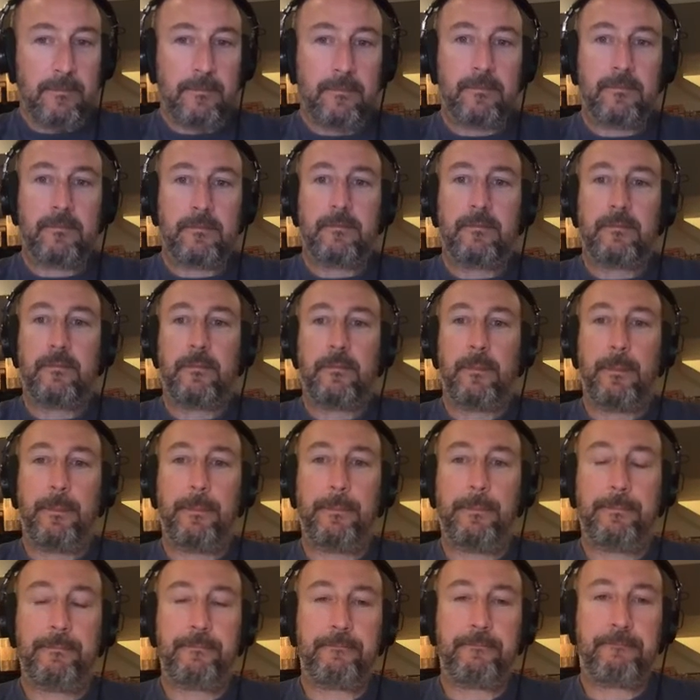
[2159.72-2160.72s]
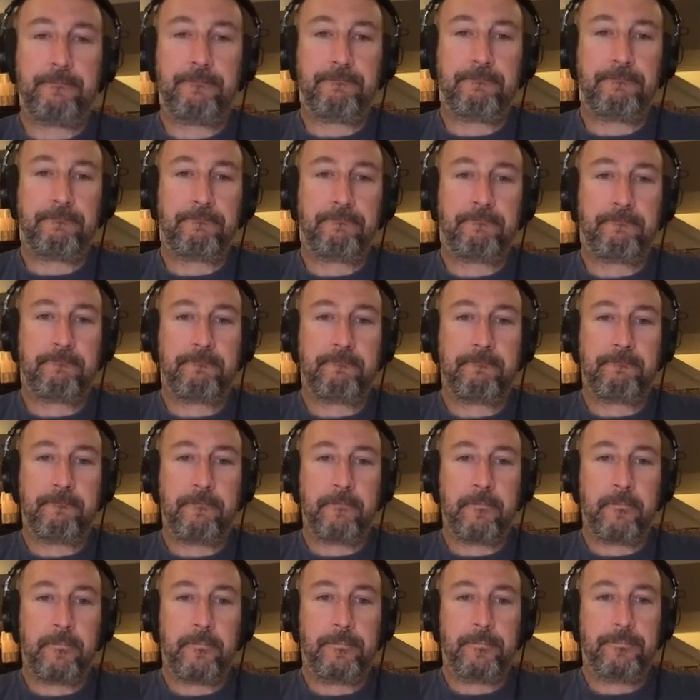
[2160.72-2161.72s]

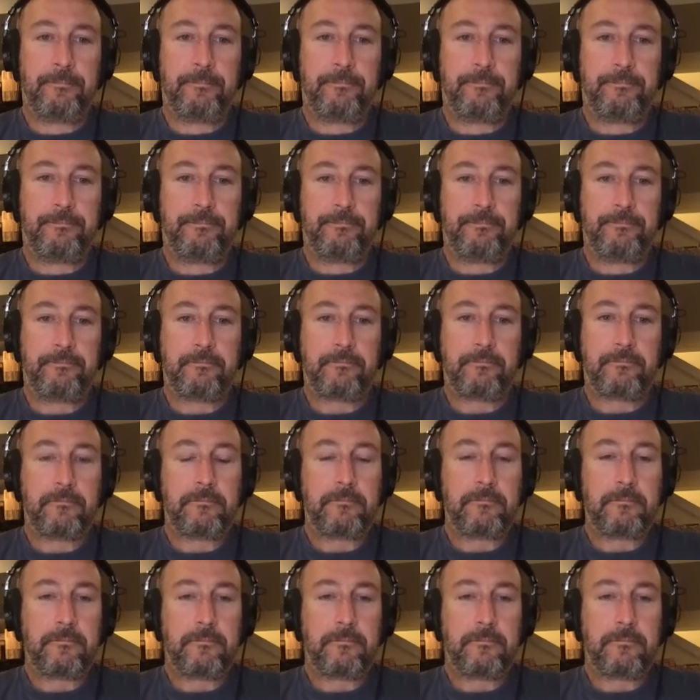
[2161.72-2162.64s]
No words are spoken by the person on screen.